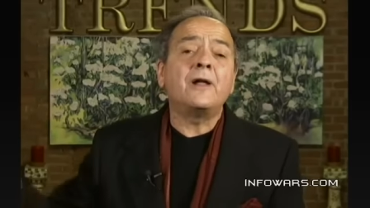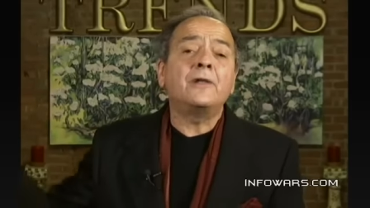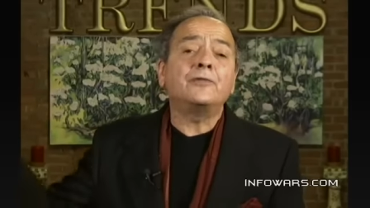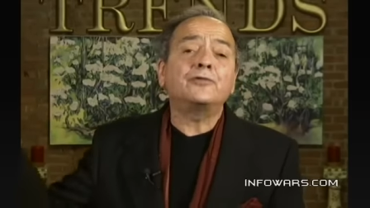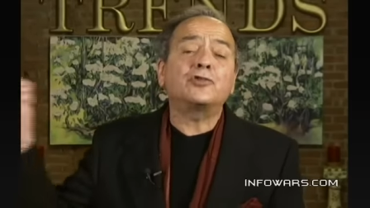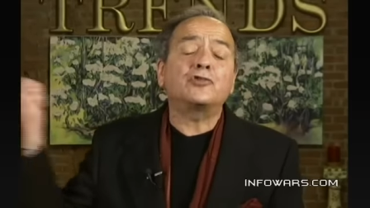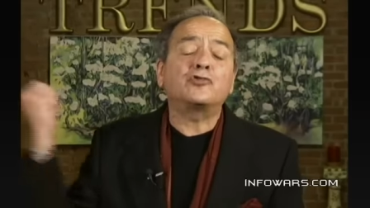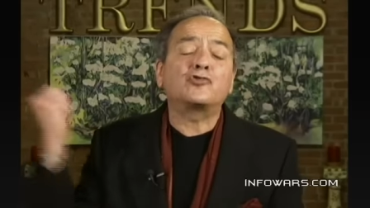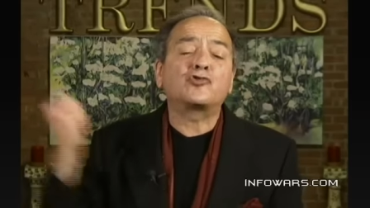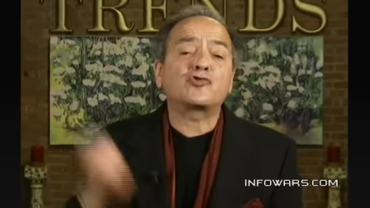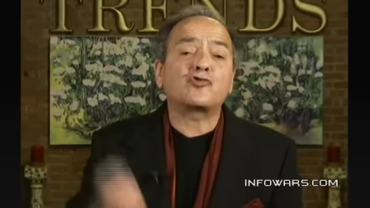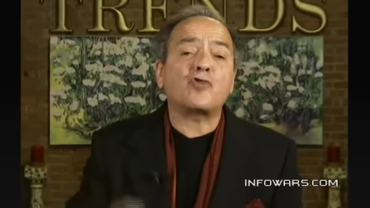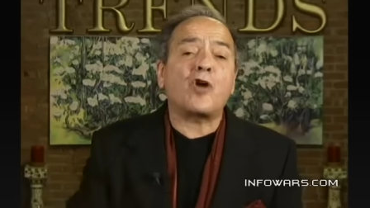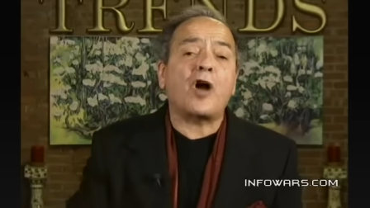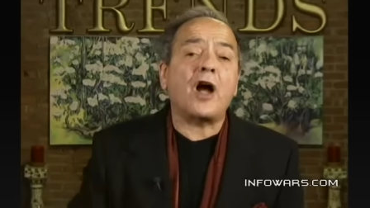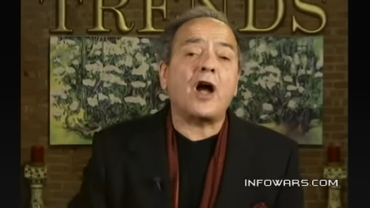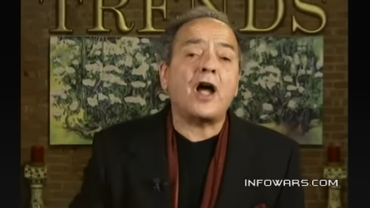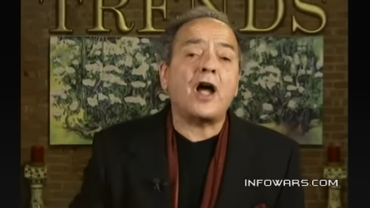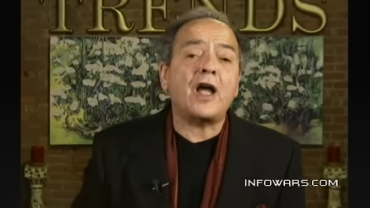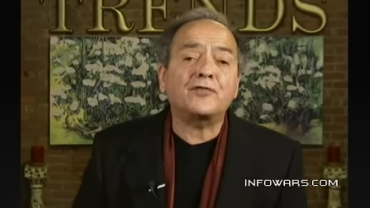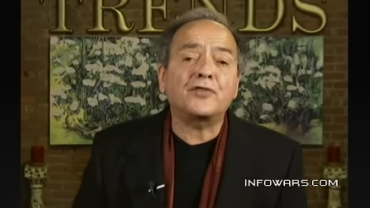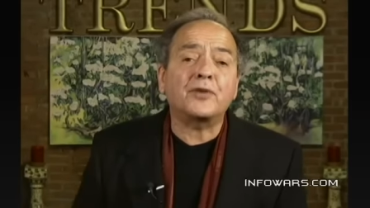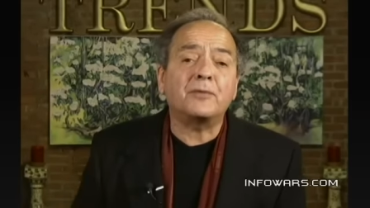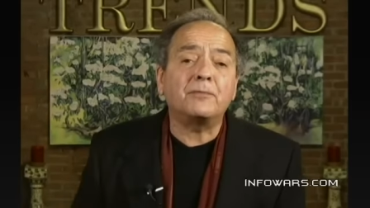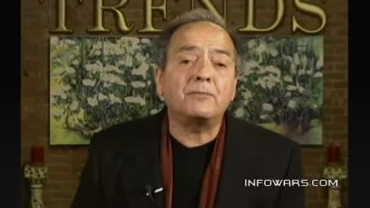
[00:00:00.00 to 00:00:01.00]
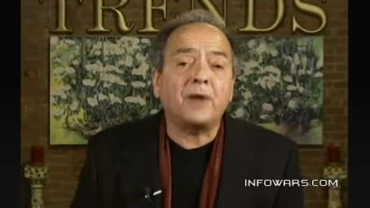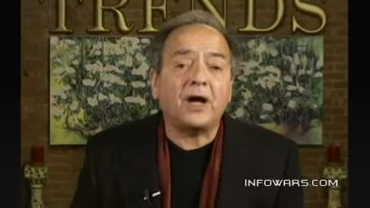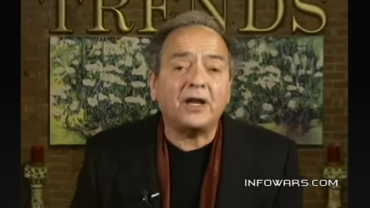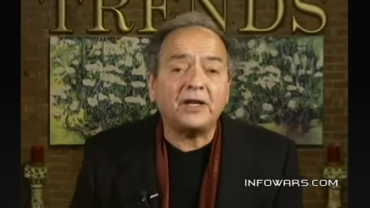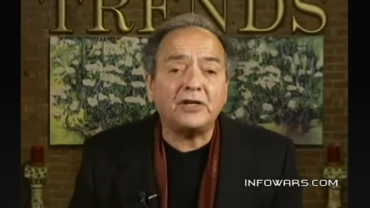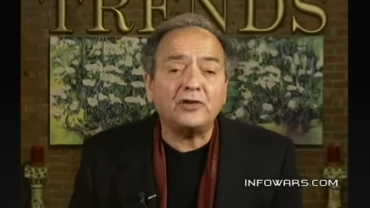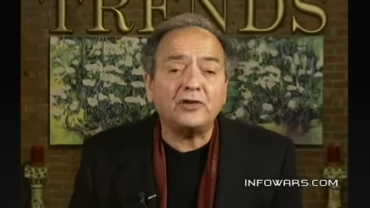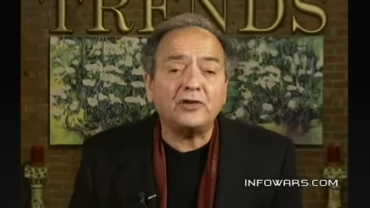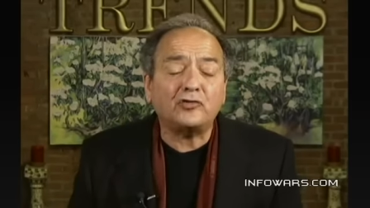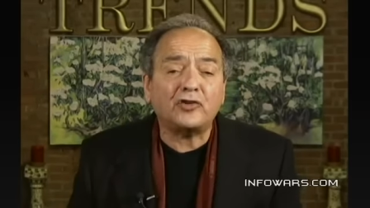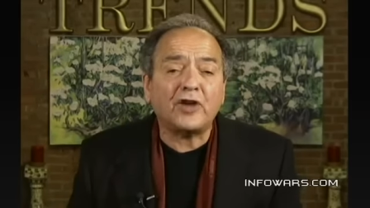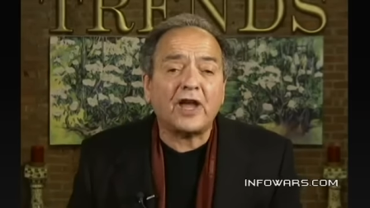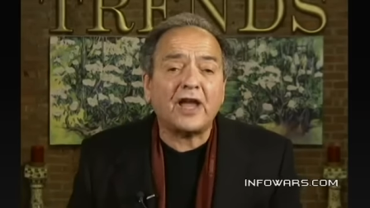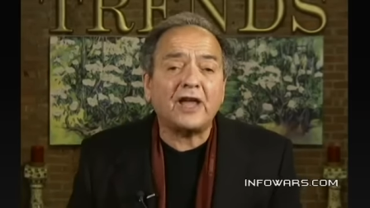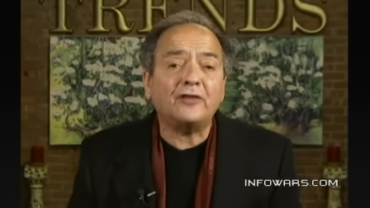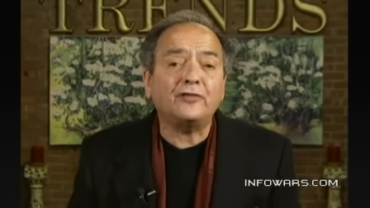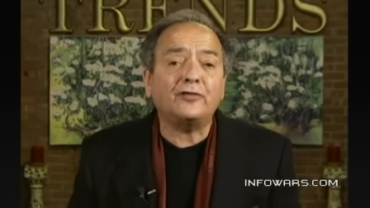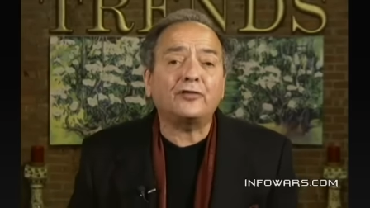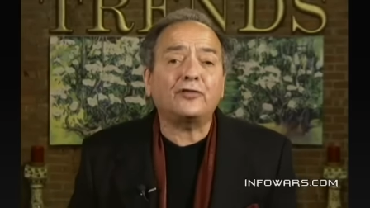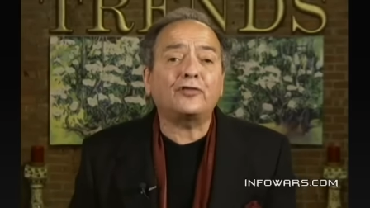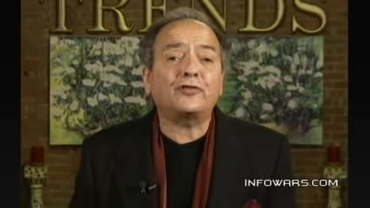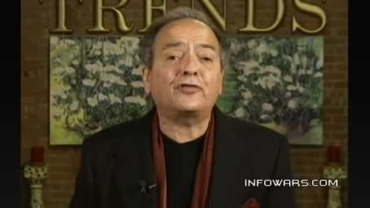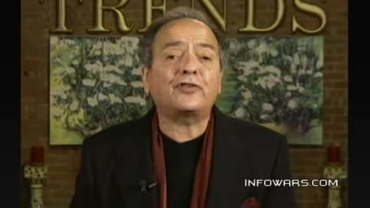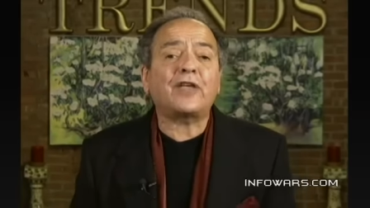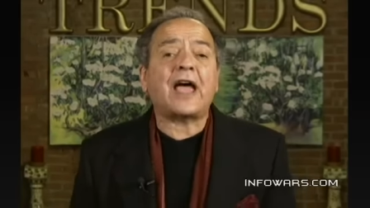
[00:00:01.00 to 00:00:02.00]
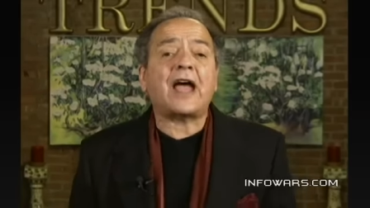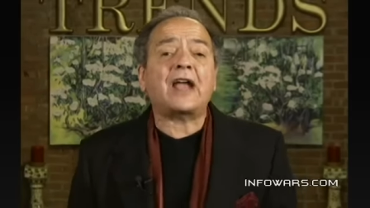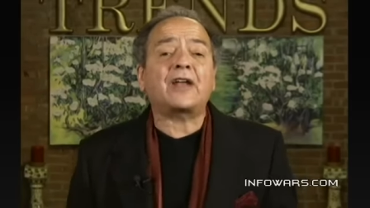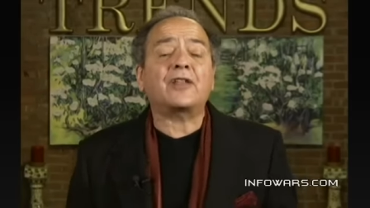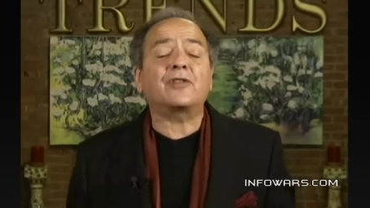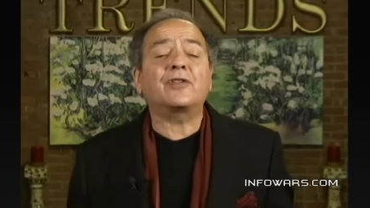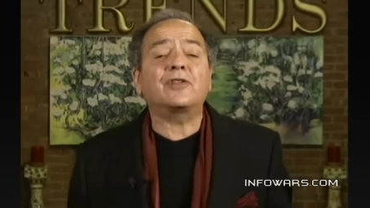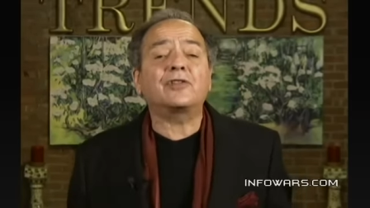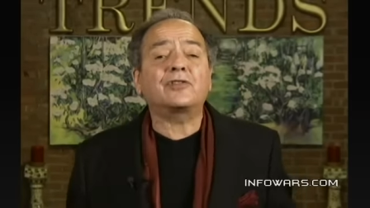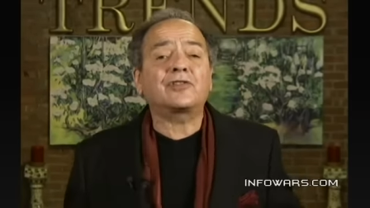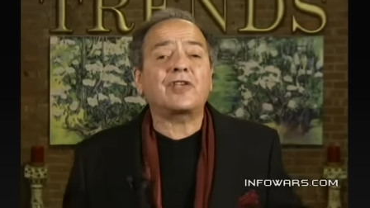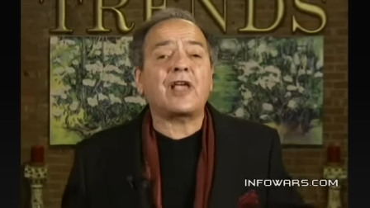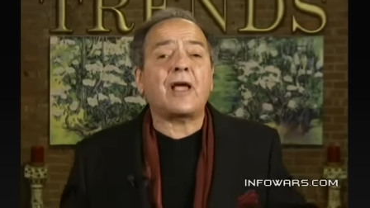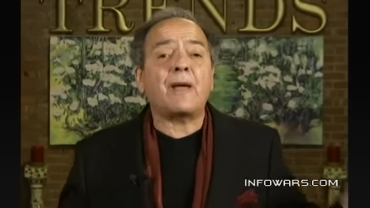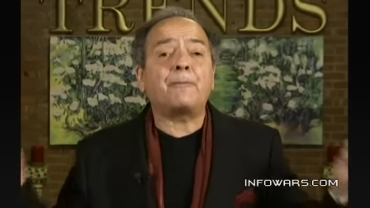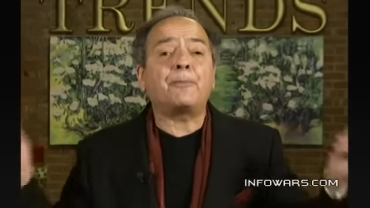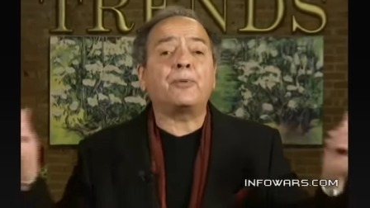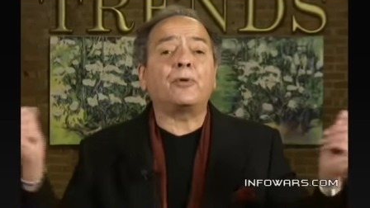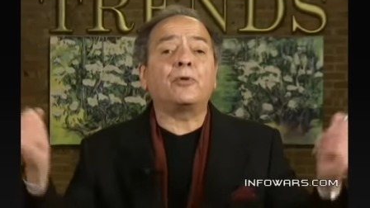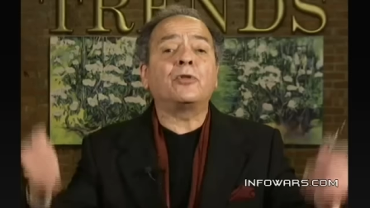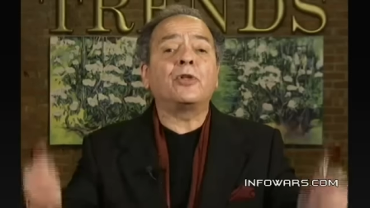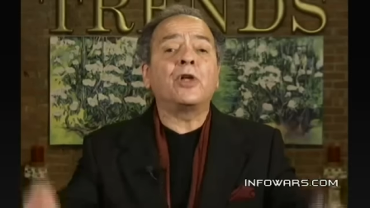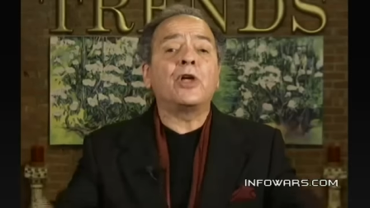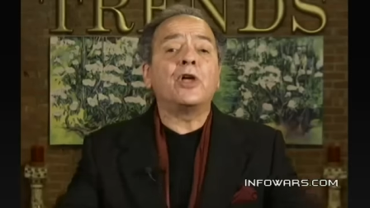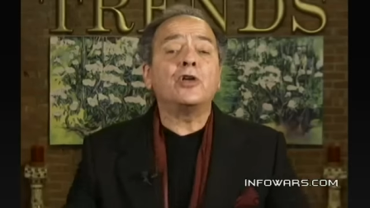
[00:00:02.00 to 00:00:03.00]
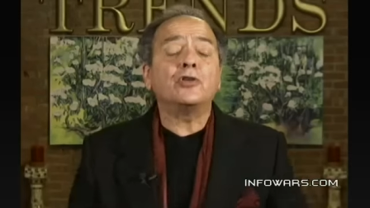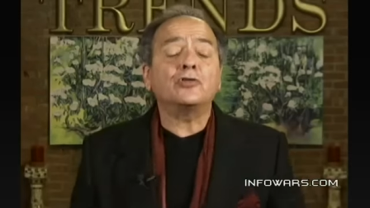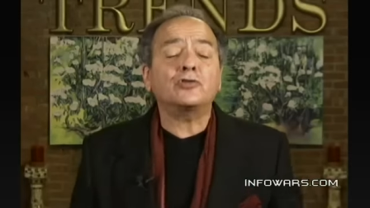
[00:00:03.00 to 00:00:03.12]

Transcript: to drive the money changers out of the temple,